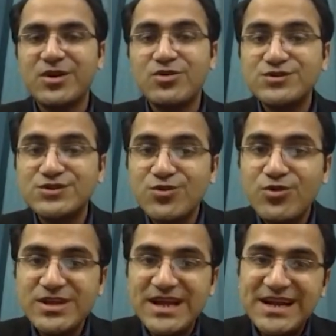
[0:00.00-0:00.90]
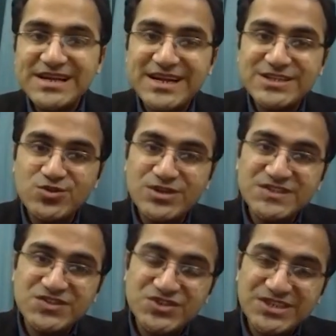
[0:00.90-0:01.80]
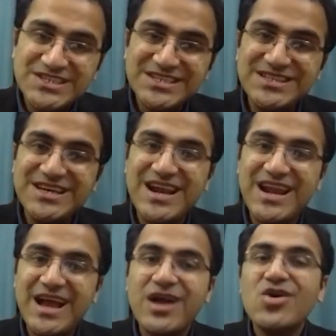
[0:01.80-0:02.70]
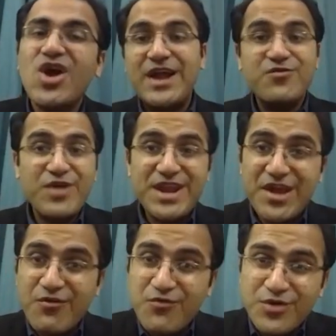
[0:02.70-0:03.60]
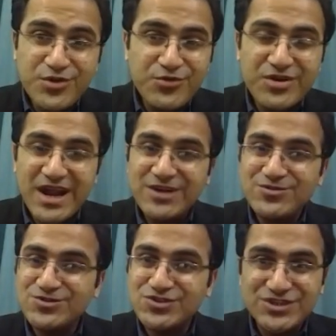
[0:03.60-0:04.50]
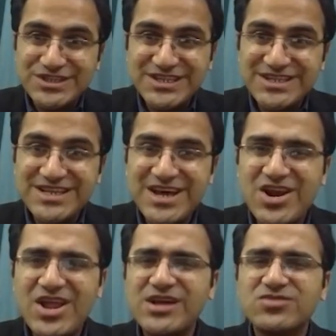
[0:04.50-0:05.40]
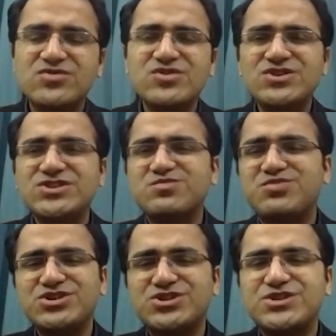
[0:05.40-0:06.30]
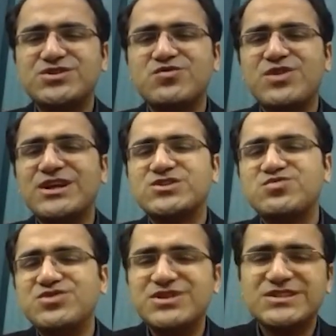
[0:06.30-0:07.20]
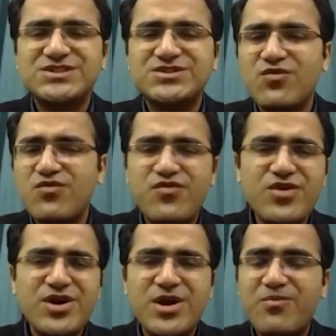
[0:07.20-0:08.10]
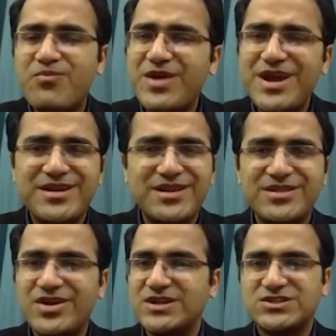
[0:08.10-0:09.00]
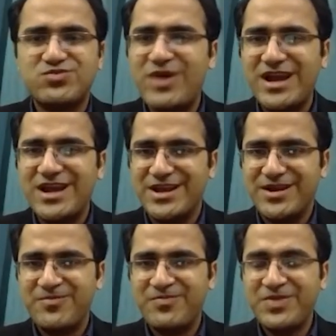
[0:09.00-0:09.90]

You slowly and gradually straighten their leg. And whenever you try to straighten their leg, these patients will experience severe pain in their spine.